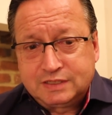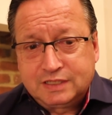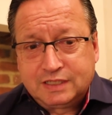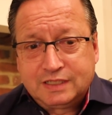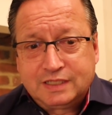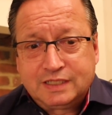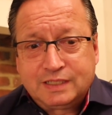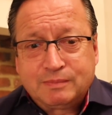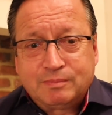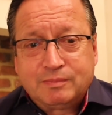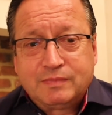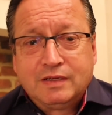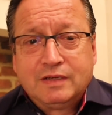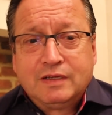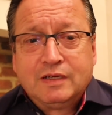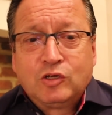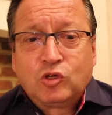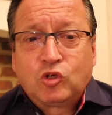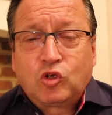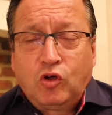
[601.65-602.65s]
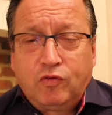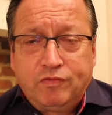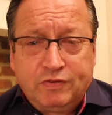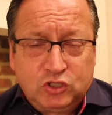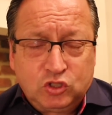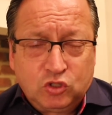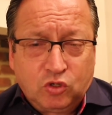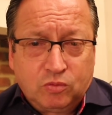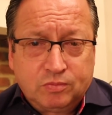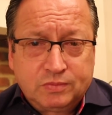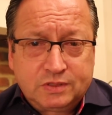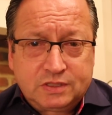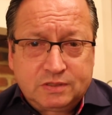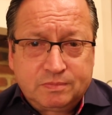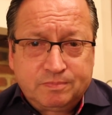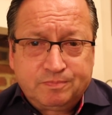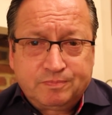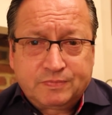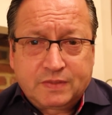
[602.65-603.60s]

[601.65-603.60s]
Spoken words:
say a thing. Coffee shops.